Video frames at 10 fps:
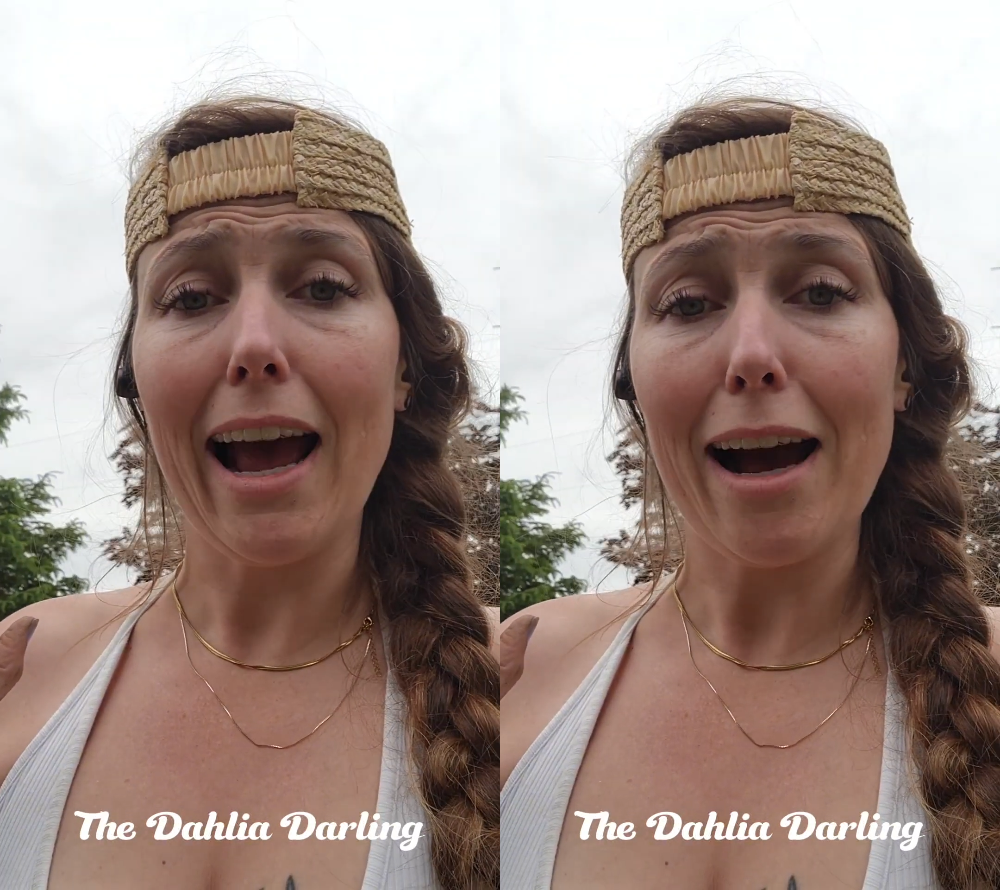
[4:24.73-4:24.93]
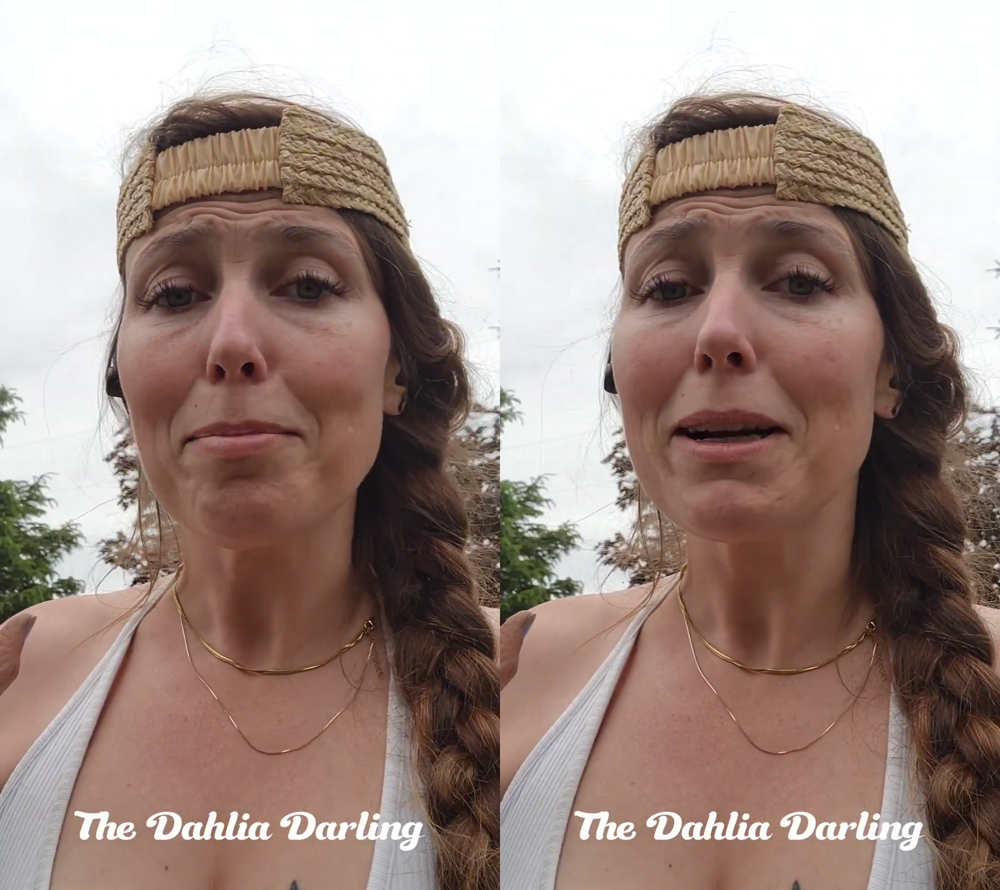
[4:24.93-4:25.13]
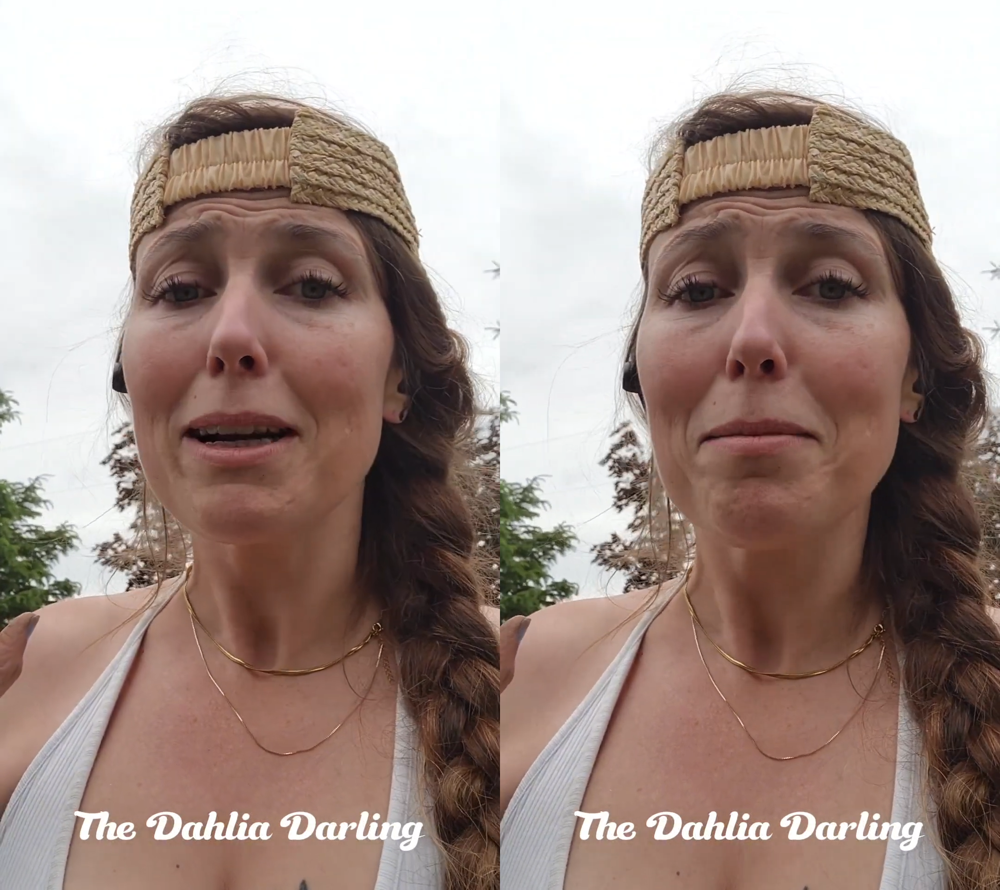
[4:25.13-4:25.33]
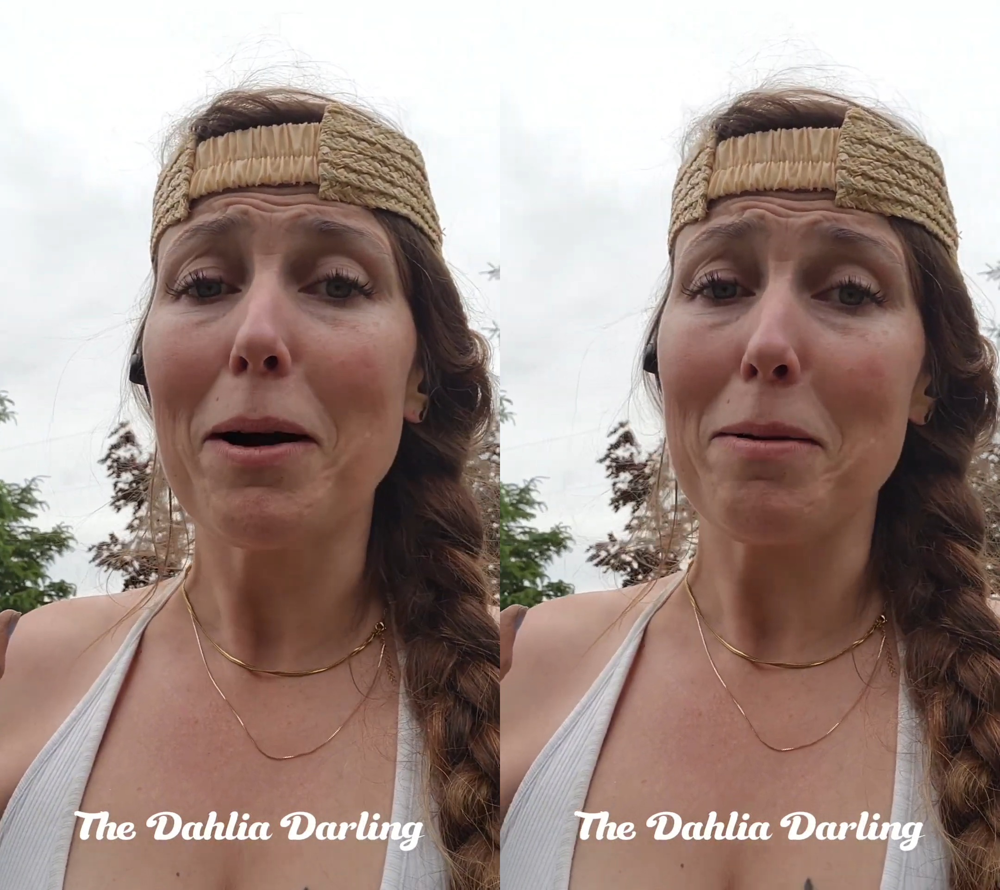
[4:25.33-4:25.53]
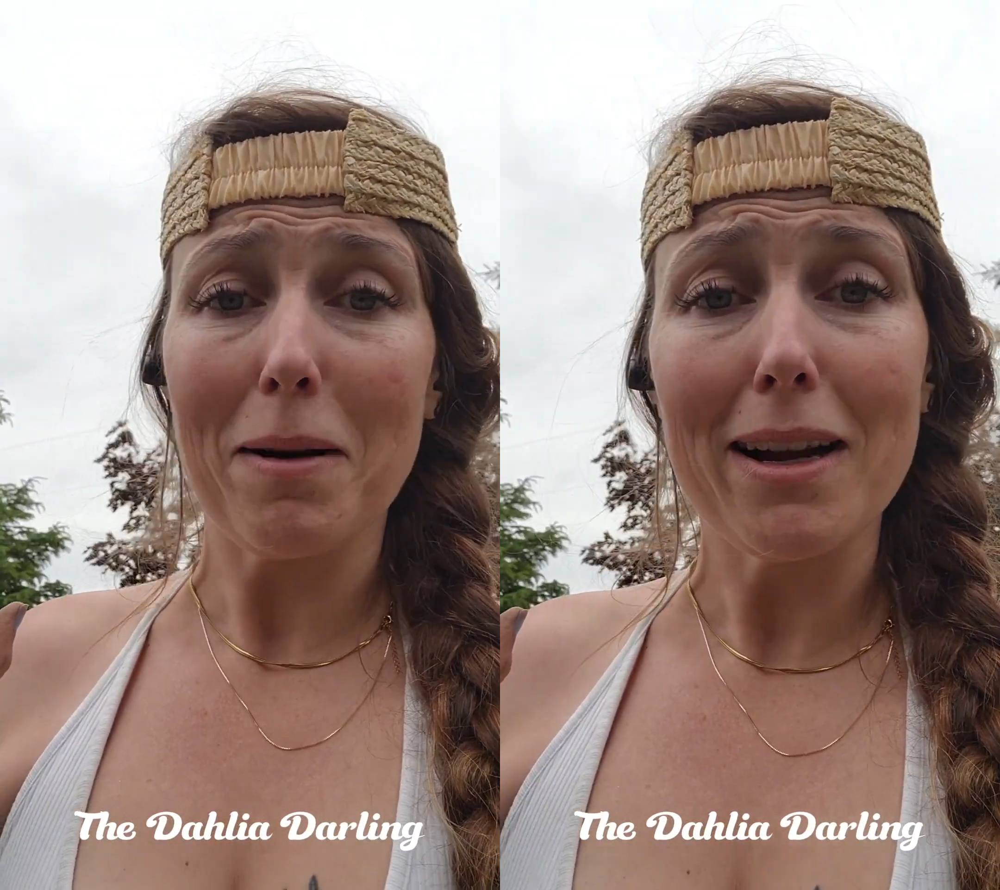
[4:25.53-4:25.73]
happen in
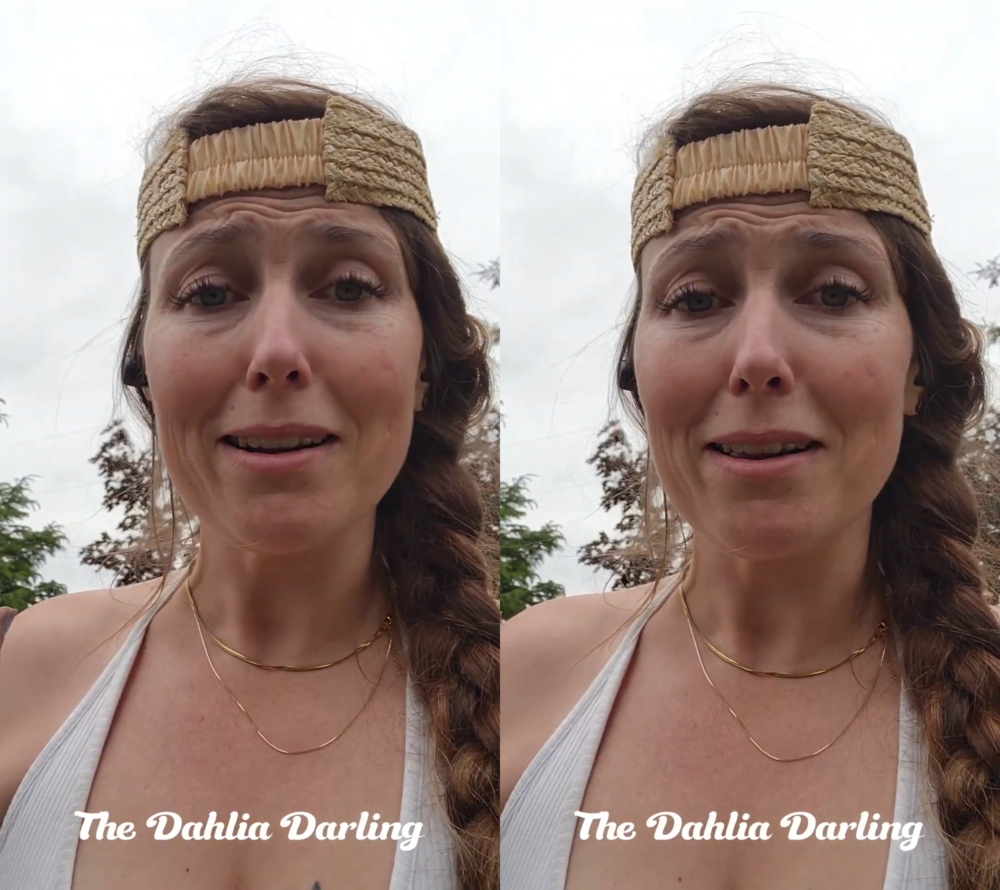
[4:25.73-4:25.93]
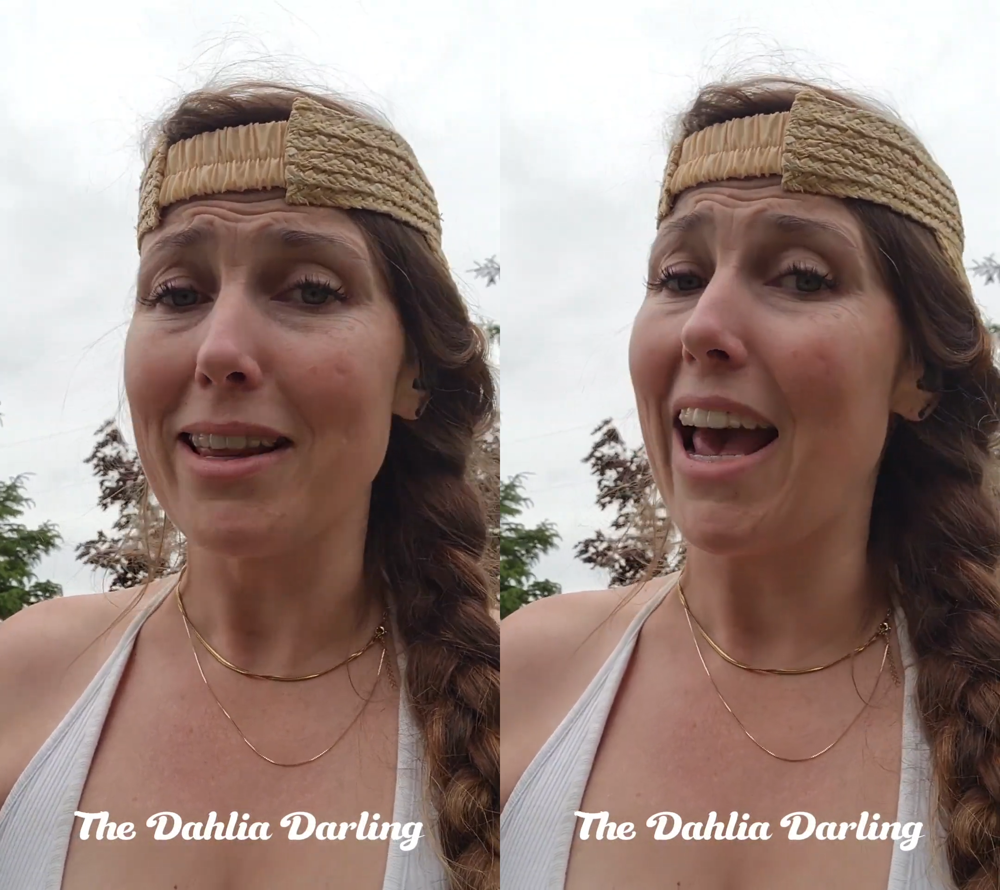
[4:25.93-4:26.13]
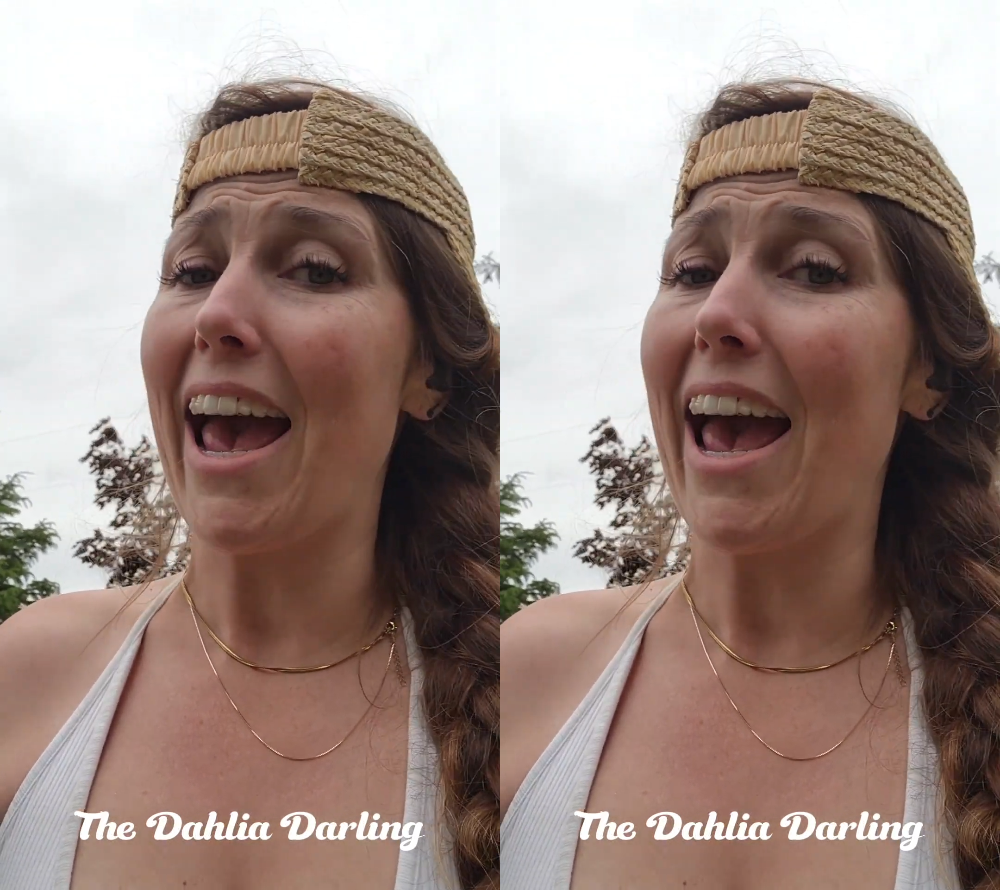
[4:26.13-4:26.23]
about a month,